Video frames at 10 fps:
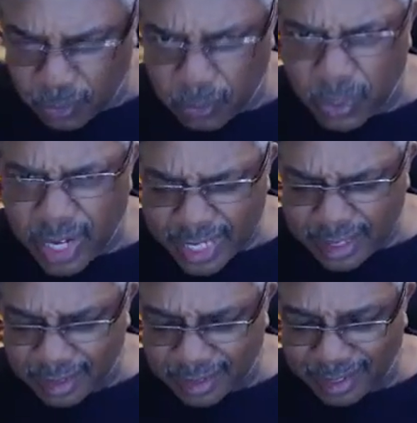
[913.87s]

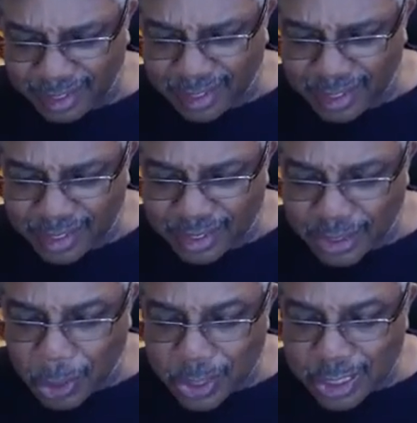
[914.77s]
What?
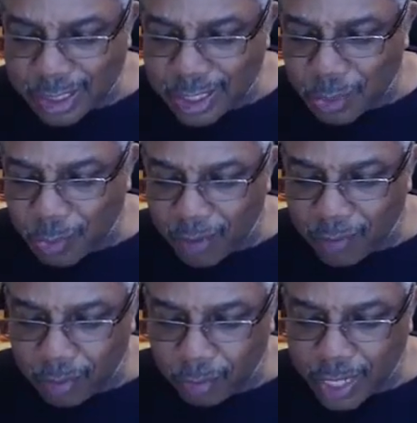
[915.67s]
Tony slid the
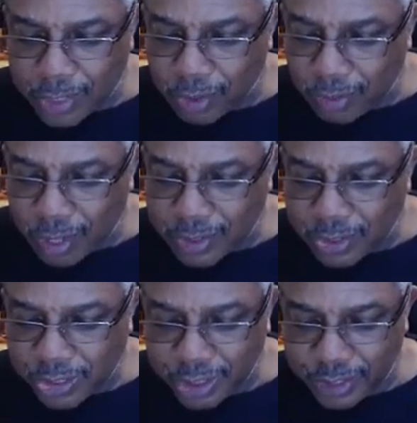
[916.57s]
razor across
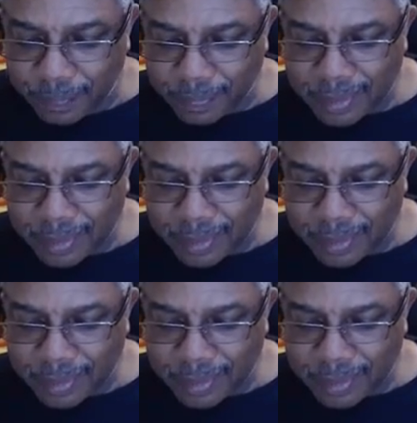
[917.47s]
his cheek.